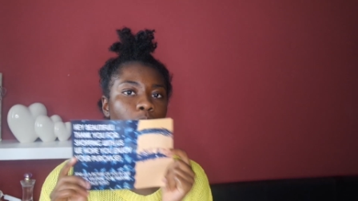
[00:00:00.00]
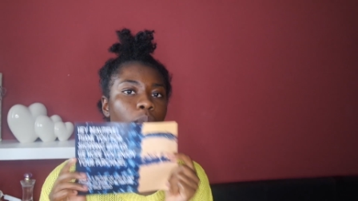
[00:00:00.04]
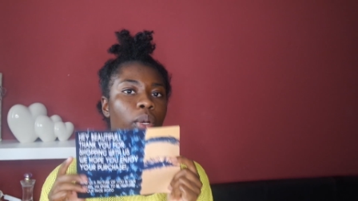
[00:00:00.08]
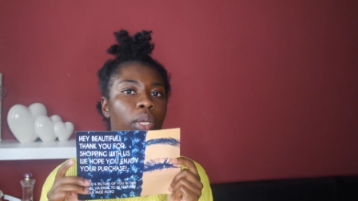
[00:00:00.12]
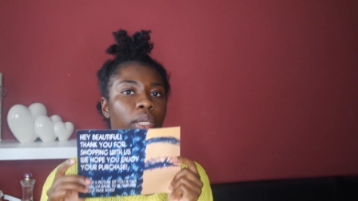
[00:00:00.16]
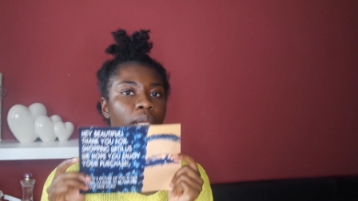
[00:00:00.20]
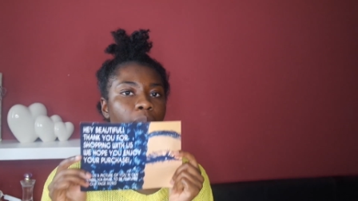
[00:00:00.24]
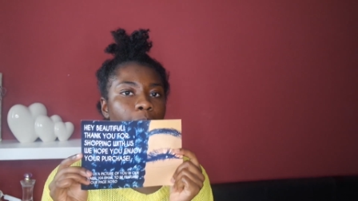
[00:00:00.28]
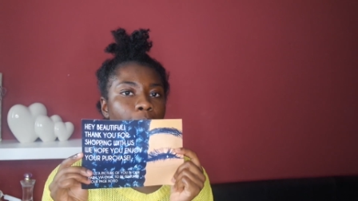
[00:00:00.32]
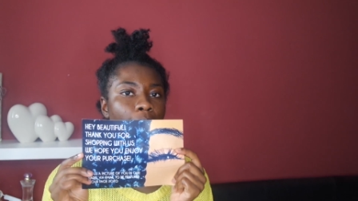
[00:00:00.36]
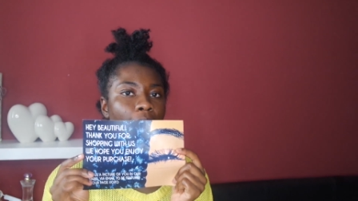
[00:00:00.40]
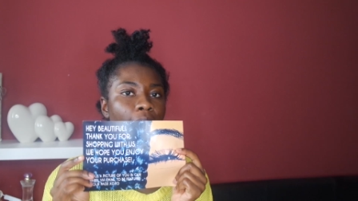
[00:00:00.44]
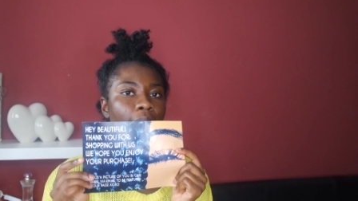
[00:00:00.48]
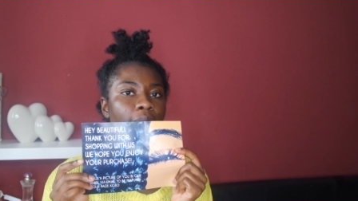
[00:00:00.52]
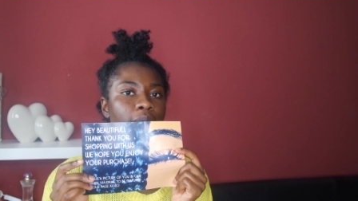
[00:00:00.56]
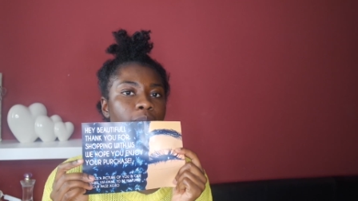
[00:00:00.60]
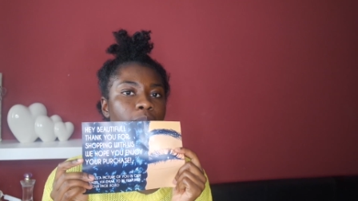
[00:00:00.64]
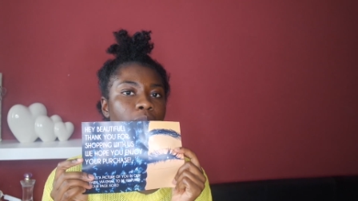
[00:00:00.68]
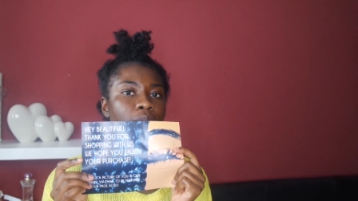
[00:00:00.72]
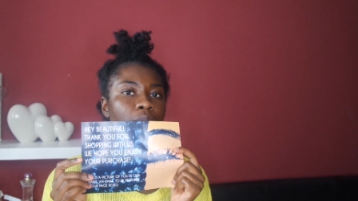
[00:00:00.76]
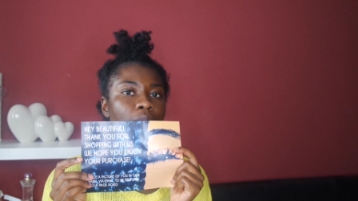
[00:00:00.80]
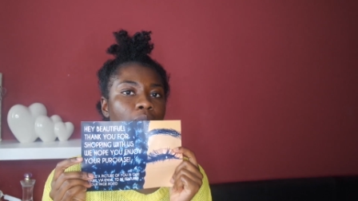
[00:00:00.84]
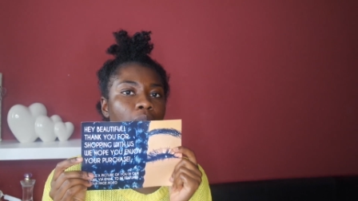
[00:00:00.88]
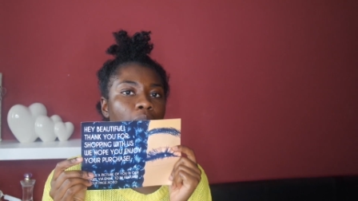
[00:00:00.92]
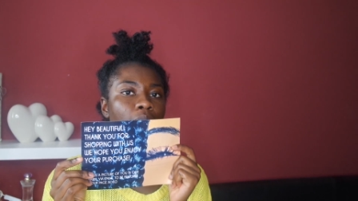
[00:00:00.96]
or in the package
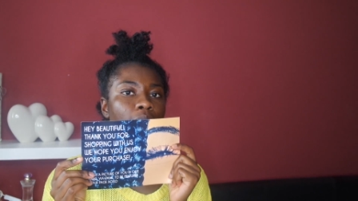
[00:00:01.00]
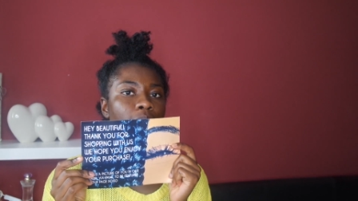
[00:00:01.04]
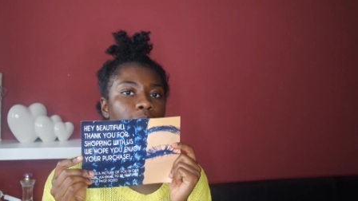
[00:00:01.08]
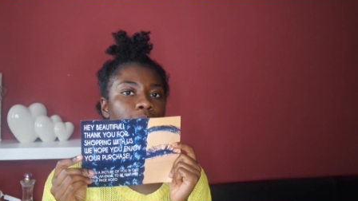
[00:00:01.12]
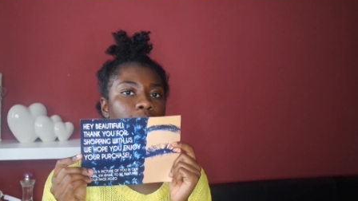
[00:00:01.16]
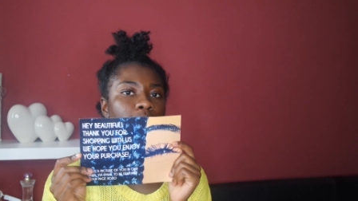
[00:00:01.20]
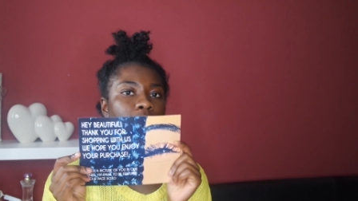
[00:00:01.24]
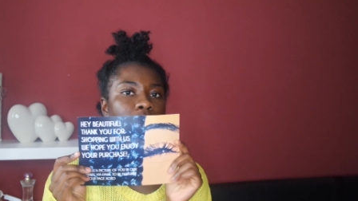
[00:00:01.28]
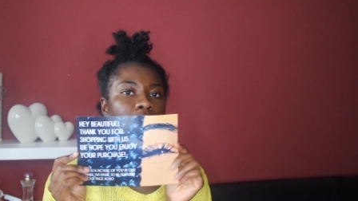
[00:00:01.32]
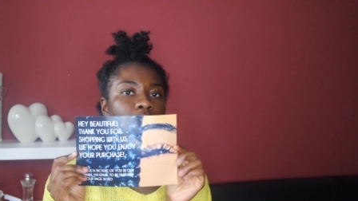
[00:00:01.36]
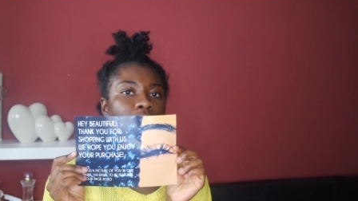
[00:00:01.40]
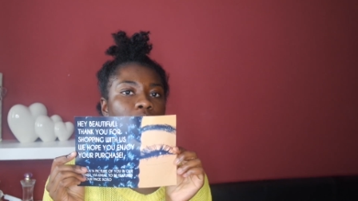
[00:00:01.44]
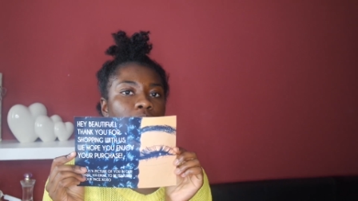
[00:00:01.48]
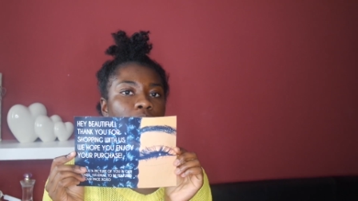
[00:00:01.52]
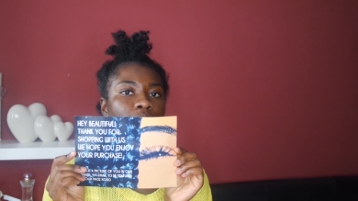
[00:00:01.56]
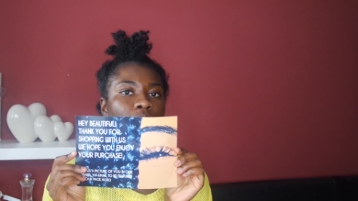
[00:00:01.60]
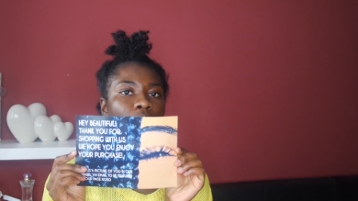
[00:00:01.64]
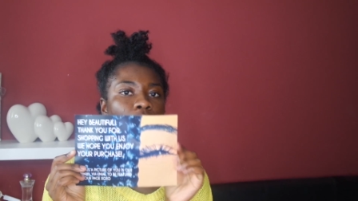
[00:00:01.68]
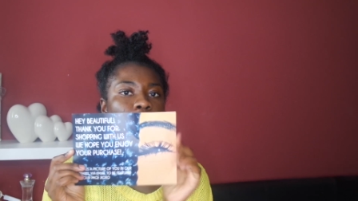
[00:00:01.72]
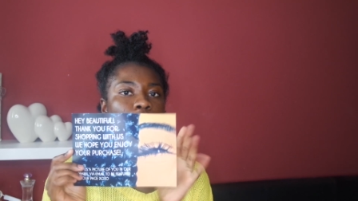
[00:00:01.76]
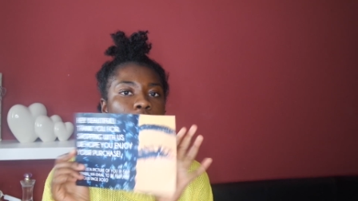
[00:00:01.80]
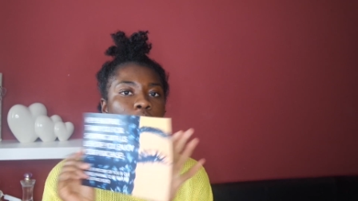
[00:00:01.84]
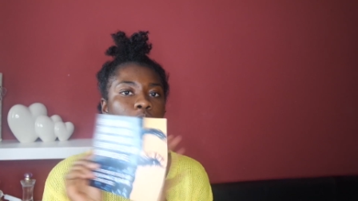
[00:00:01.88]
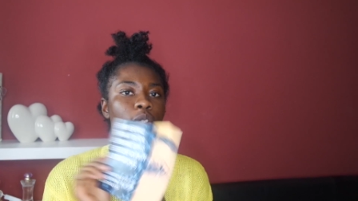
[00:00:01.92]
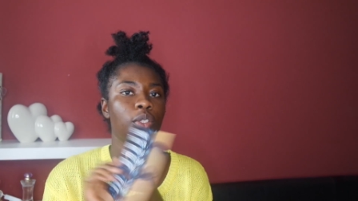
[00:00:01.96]
when it comes.
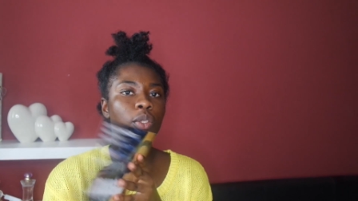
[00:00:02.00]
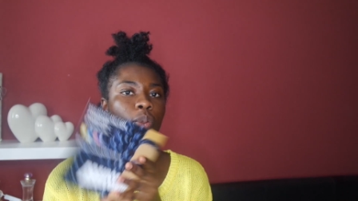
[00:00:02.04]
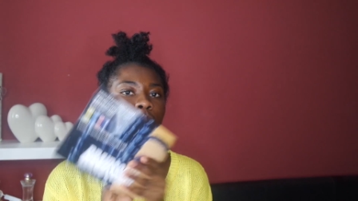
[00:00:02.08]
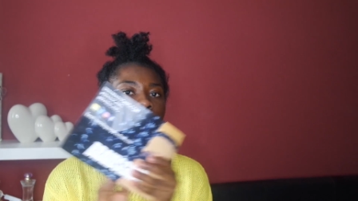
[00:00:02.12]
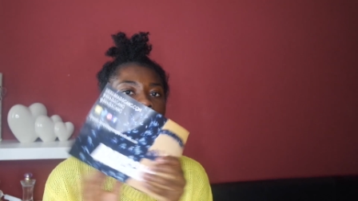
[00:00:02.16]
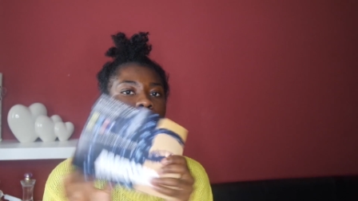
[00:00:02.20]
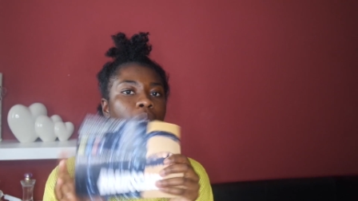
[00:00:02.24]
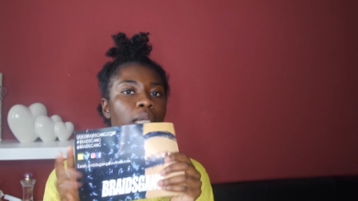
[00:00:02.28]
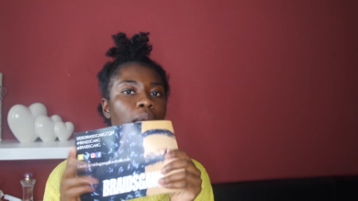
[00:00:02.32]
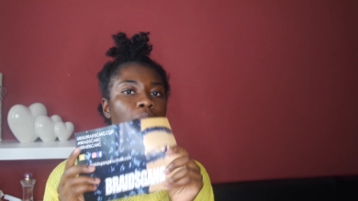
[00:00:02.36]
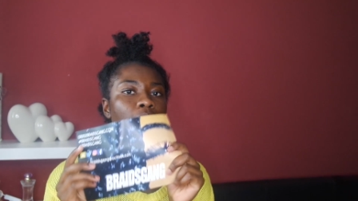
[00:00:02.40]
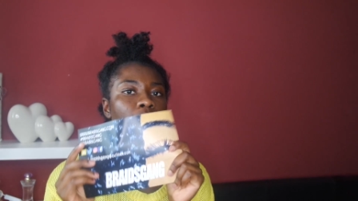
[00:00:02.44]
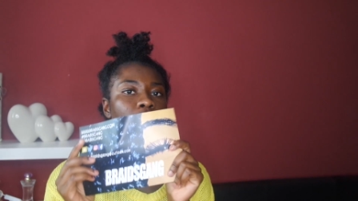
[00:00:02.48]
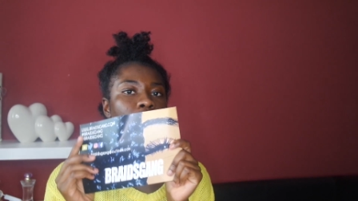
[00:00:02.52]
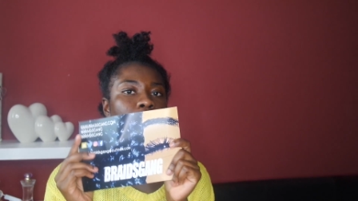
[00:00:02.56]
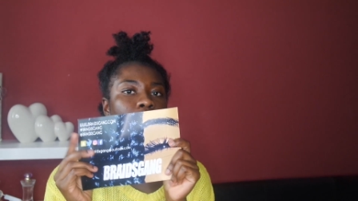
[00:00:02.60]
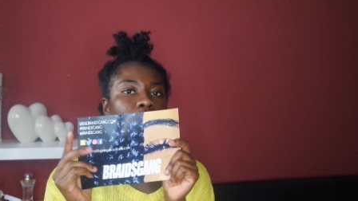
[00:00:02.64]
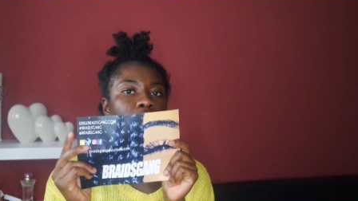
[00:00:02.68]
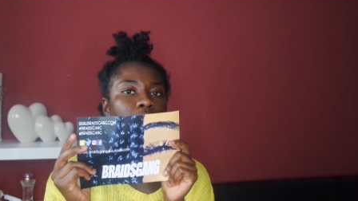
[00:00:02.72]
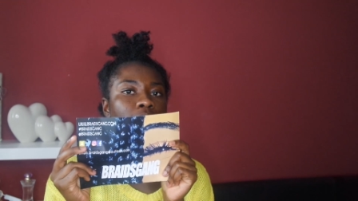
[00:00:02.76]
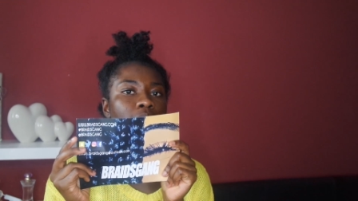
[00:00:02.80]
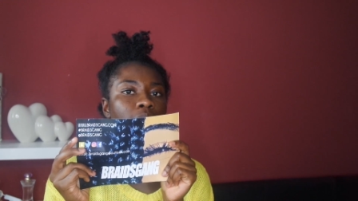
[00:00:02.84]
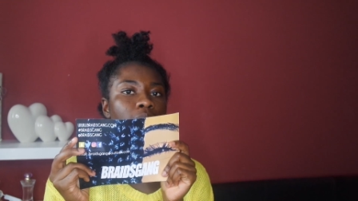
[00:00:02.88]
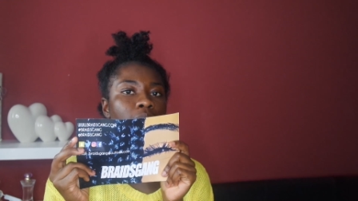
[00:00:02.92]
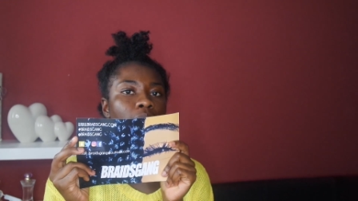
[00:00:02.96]
So it
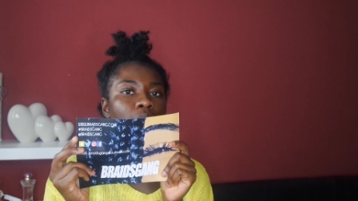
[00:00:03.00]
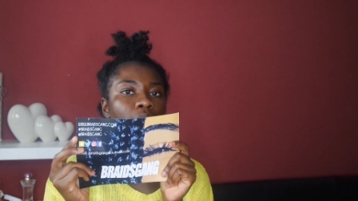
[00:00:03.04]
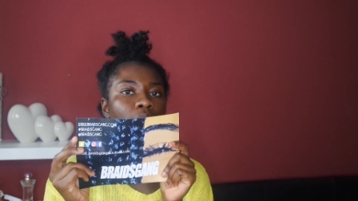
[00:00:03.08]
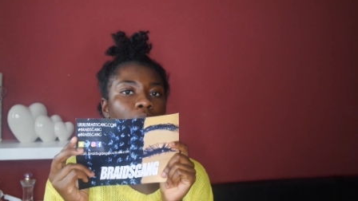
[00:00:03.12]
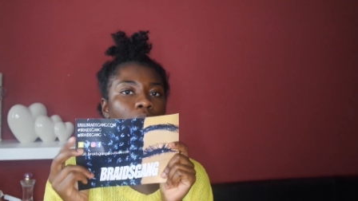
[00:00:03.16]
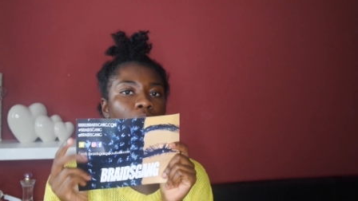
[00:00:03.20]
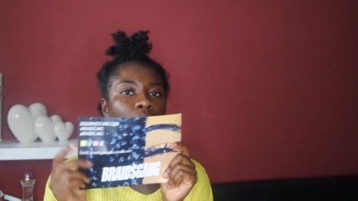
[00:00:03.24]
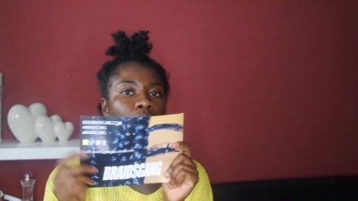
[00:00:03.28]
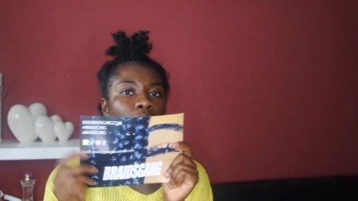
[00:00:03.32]
says